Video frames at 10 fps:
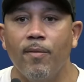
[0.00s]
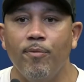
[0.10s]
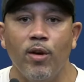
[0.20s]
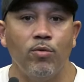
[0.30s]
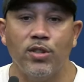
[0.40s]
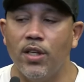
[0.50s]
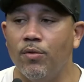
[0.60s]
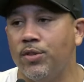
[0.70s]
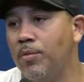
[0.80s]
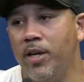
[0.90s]
it
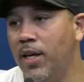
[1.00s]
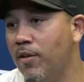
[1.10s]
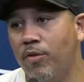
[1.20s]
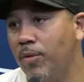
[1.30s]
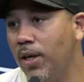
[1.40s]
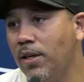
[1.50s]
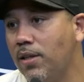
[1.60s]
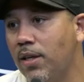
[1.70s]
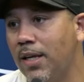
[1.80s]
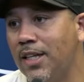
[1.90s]
was immediate for me,
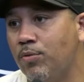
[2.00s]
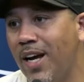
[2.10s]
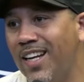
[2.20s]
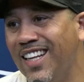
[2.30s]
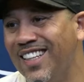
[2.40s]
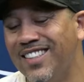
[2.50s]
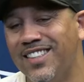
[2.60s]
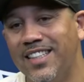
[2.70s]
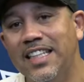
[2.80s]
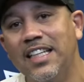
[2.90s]
and that's what I needed to
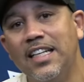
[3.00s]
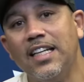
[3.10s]
see.